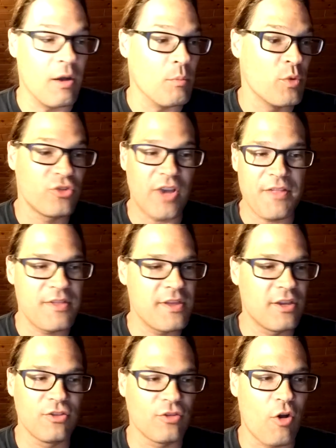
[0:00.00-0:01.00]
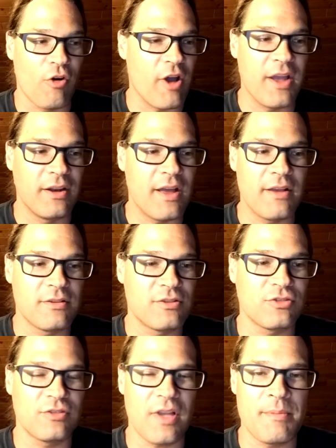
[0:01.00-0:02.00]
which I think is all right.
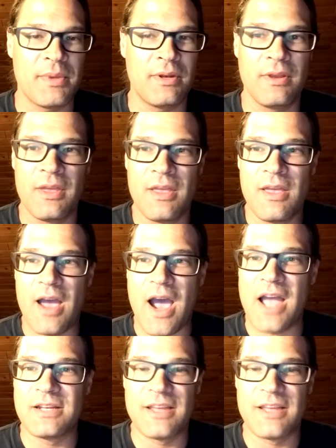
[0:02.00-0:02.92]
I